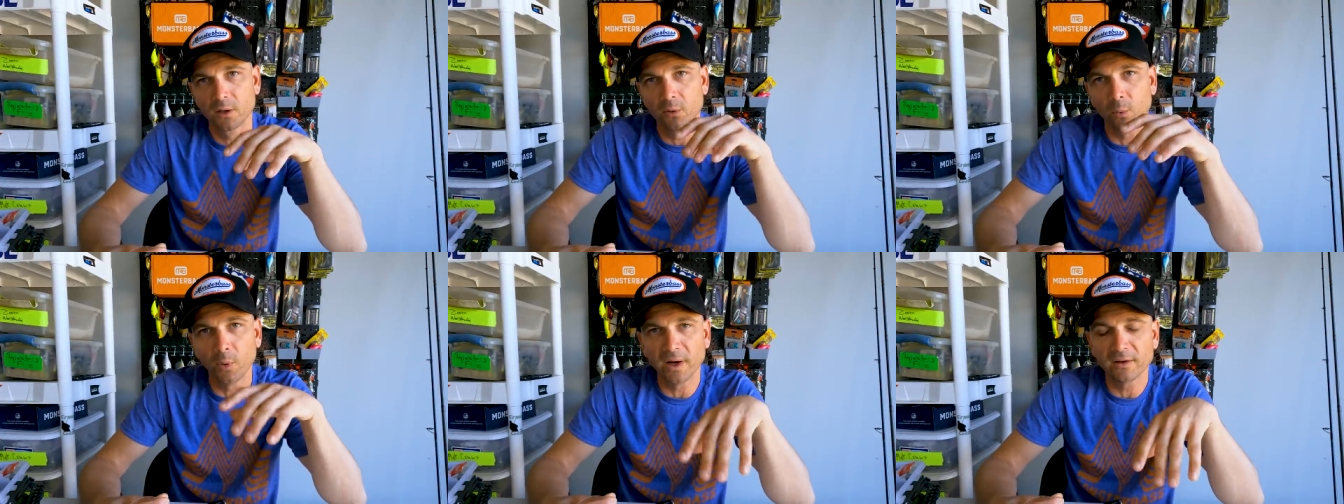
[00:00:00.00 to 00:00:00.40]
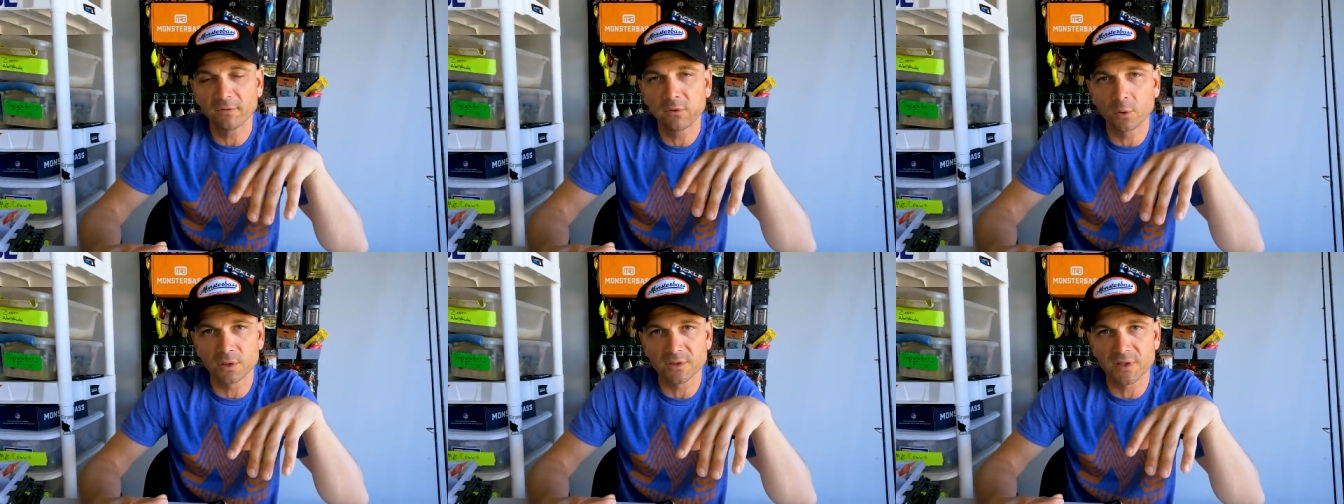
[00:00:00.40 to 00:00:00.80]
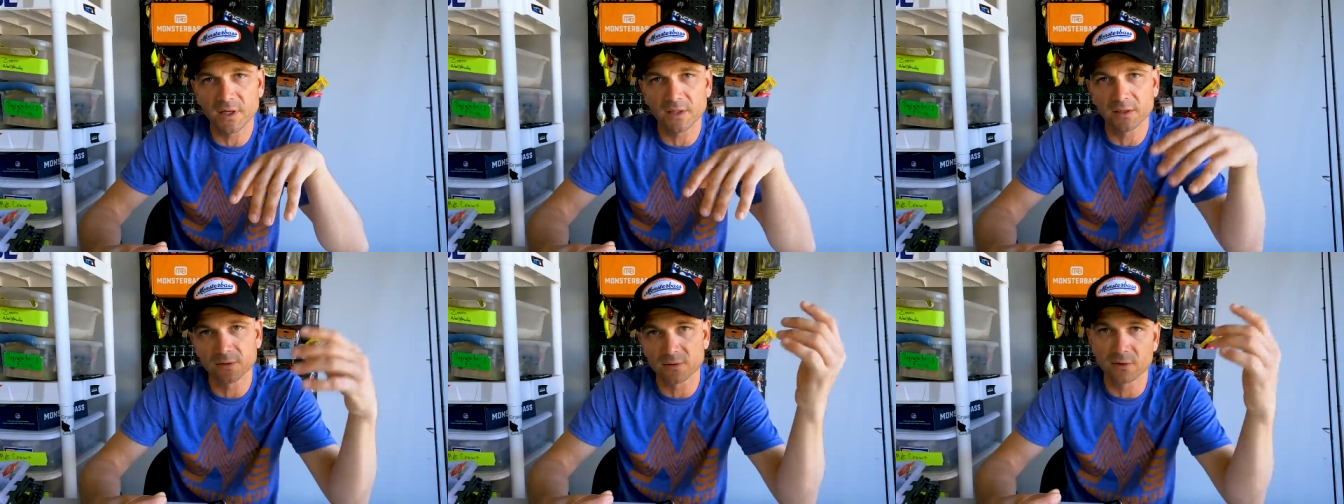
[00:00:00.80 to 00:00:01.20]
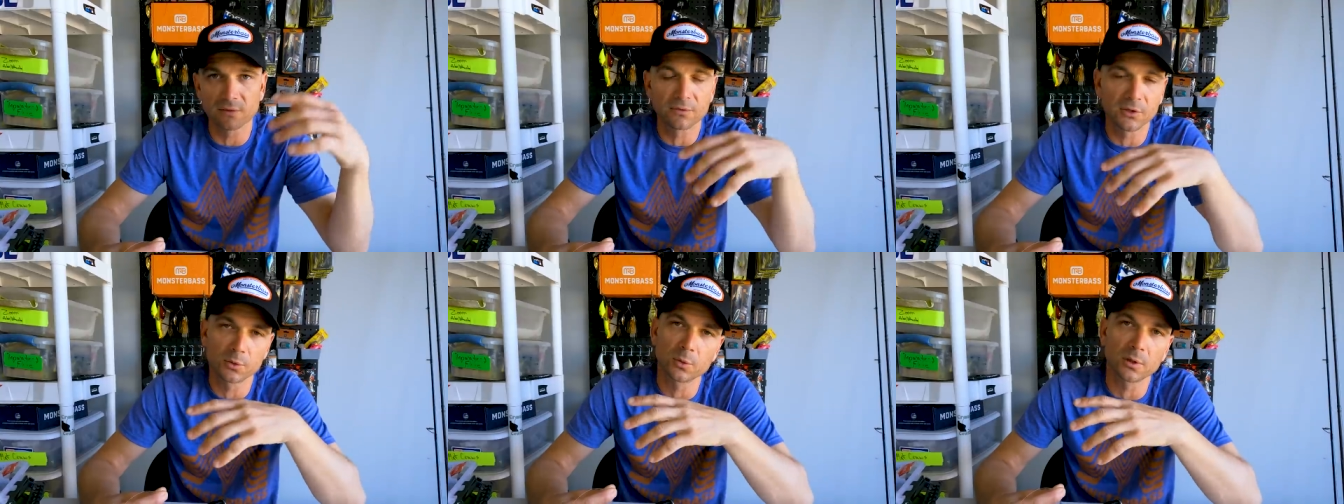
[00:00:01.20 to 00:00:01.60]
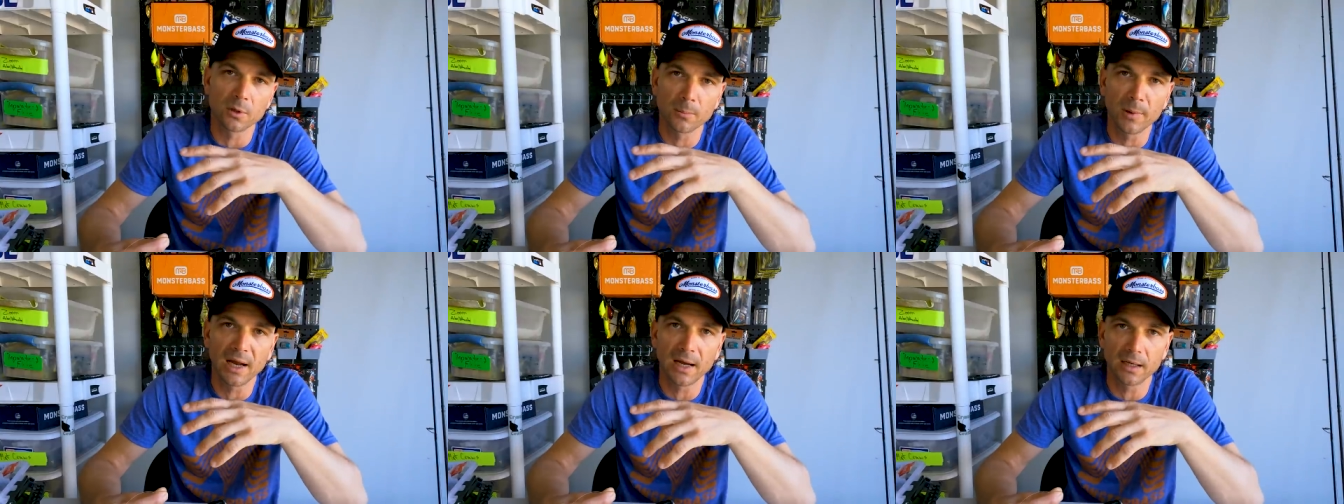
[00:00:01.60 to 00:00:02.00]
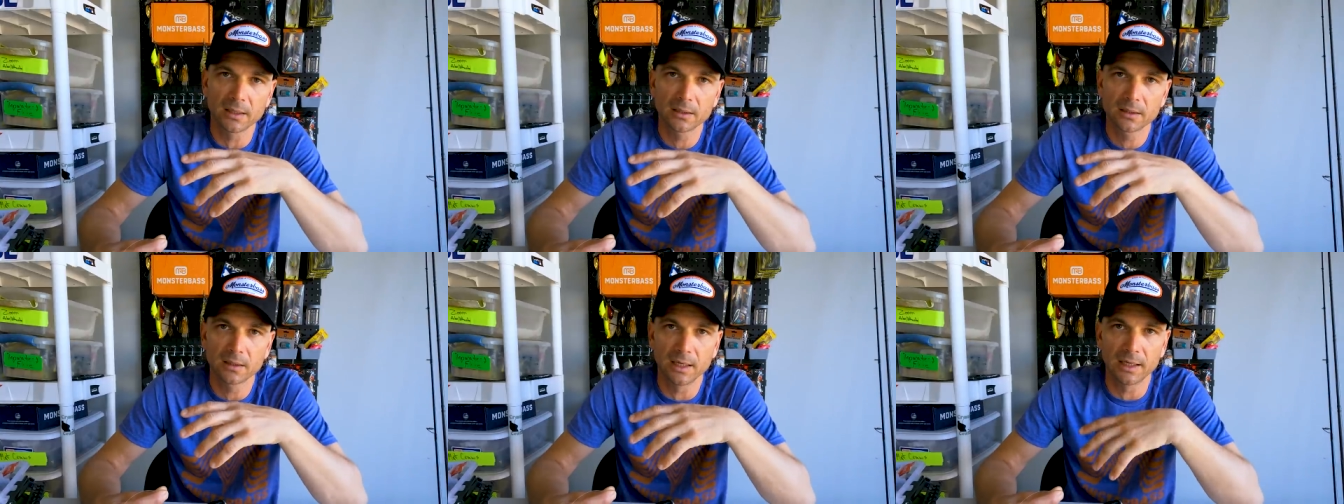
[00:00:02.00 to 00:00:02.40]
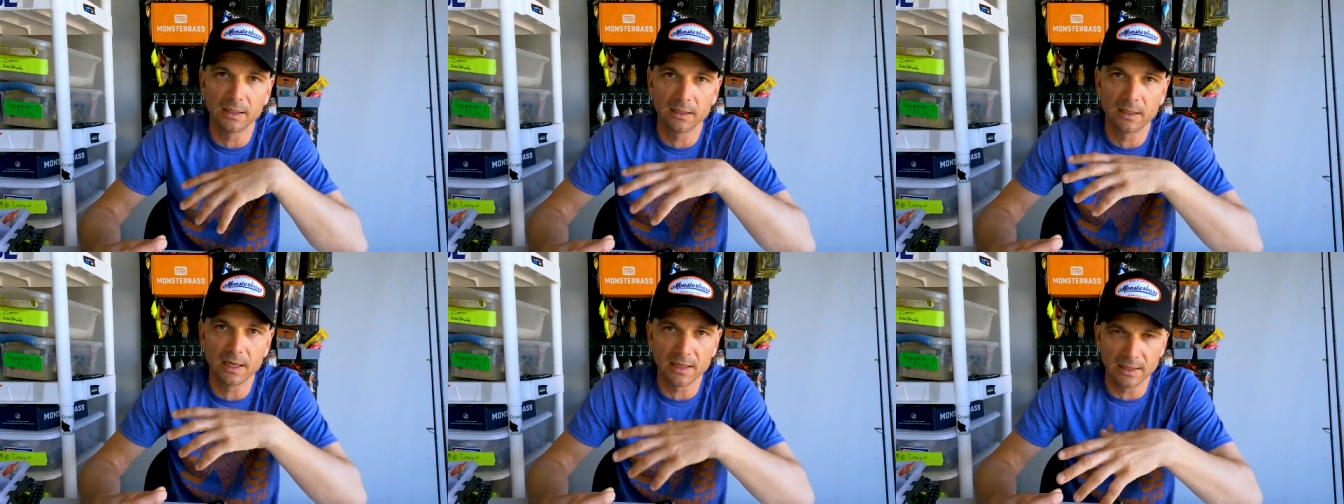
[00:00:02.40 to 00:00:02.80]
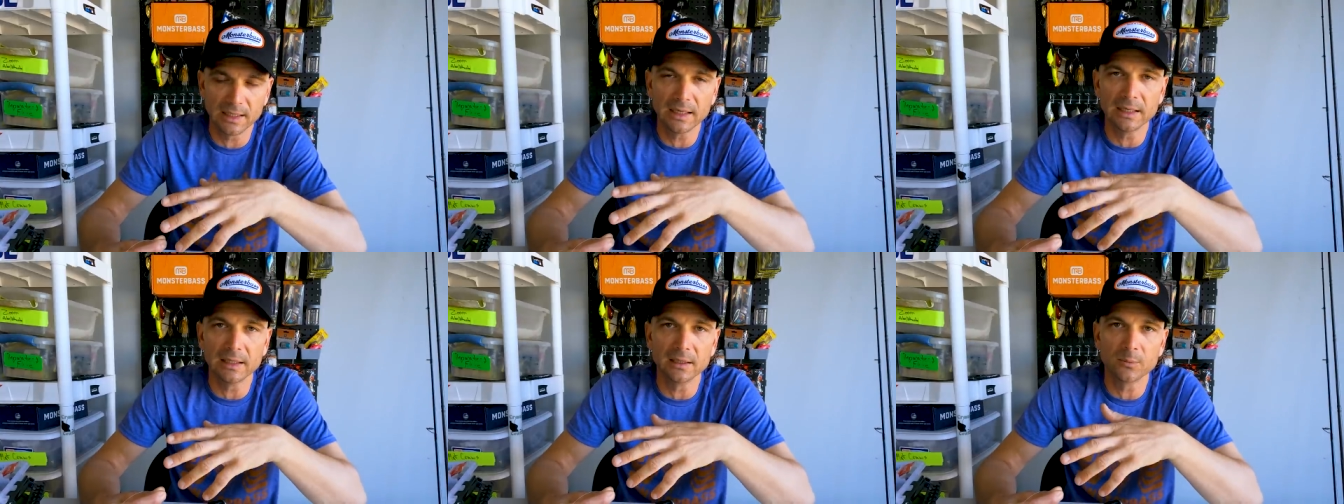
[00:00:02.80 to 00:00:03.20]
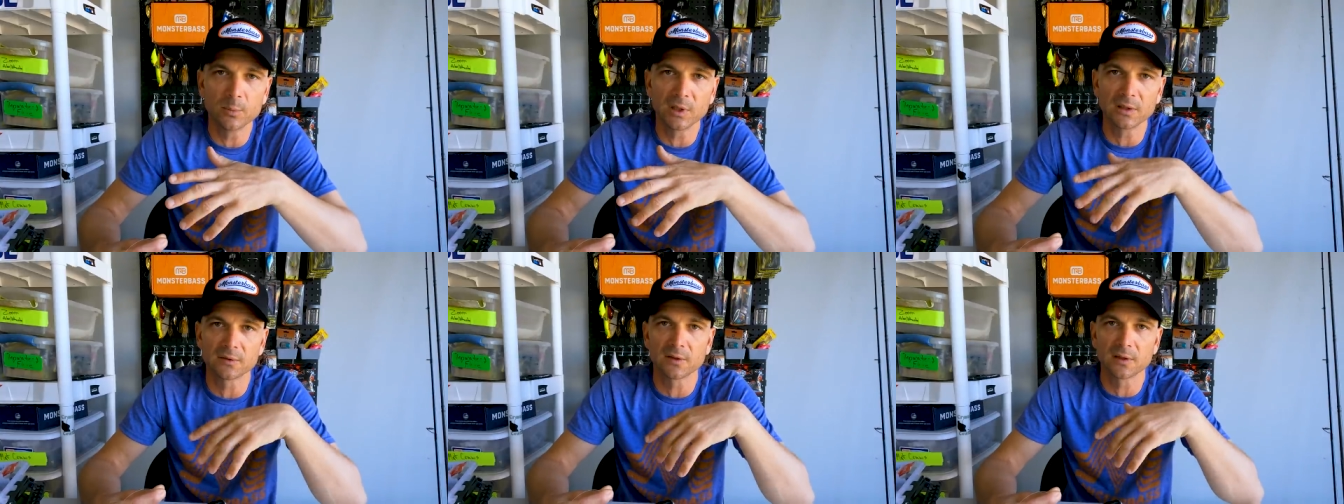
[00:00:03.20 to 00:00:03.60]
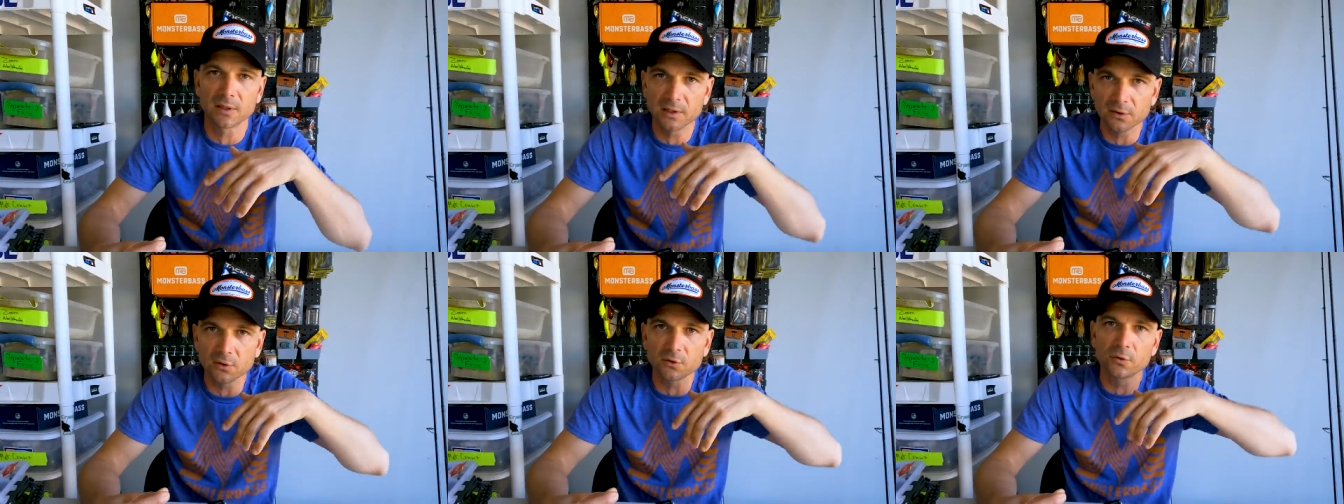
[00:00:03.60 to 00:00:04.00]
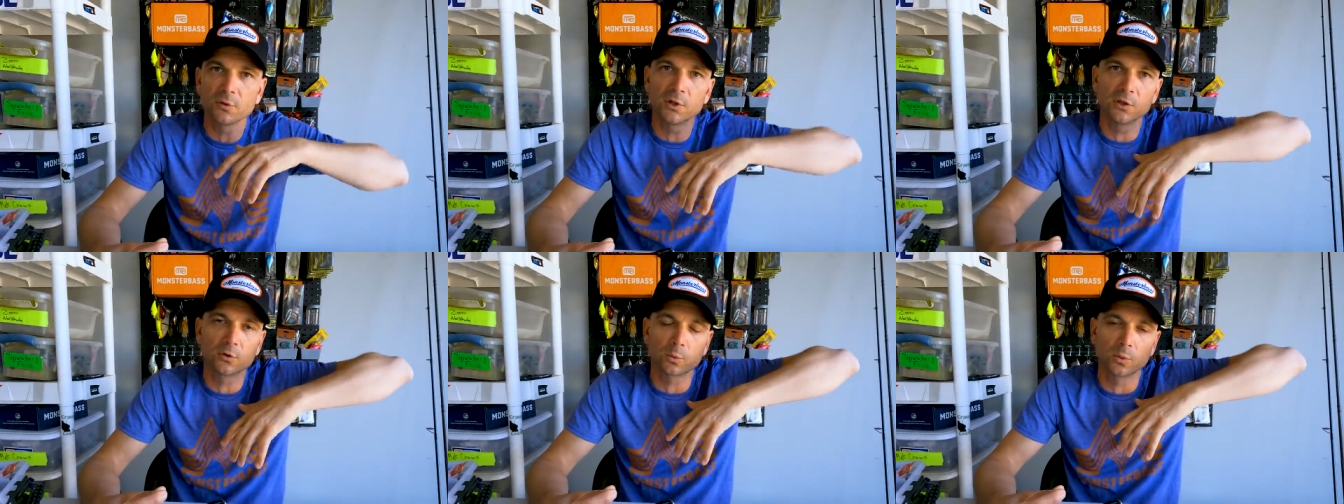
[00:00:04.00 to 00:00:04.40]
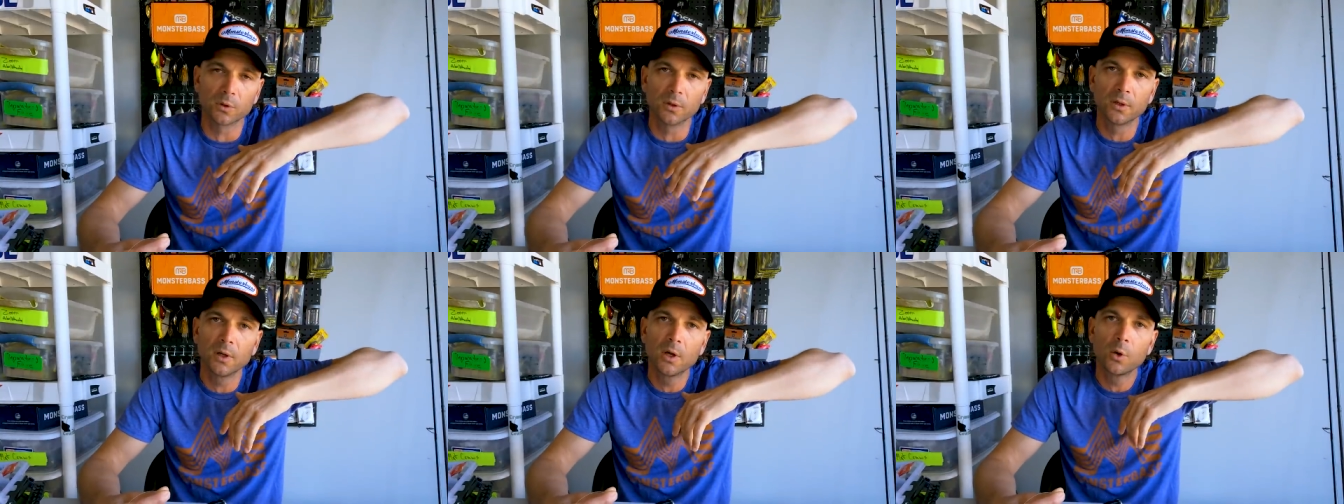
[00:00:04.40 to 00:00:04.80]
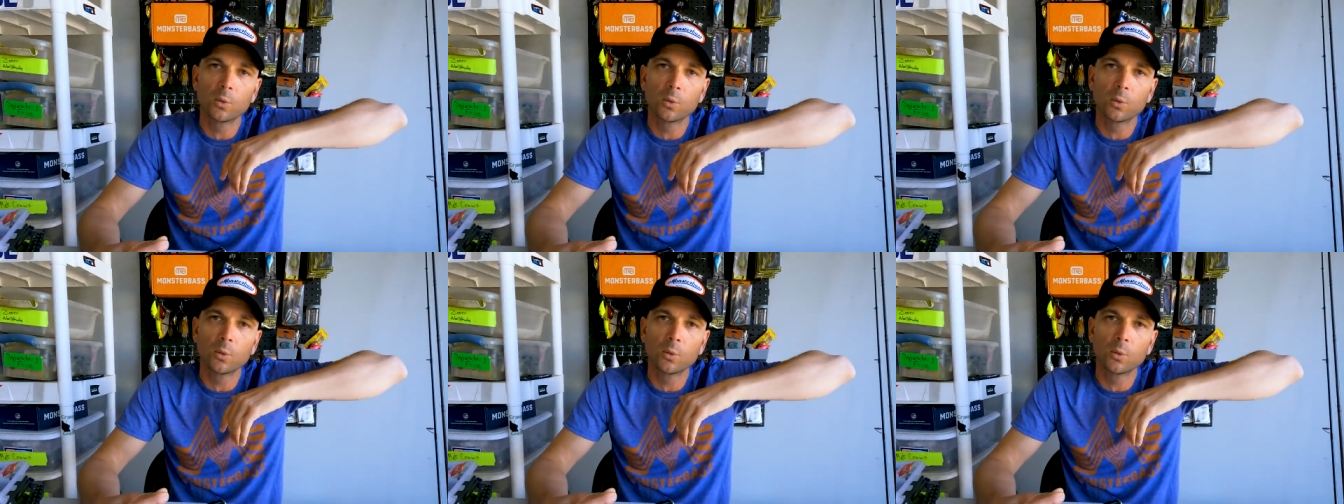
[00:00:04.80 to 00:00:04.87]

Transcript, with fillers: wait four seconds, and the fish would come back and, and eat it because I think those fish were,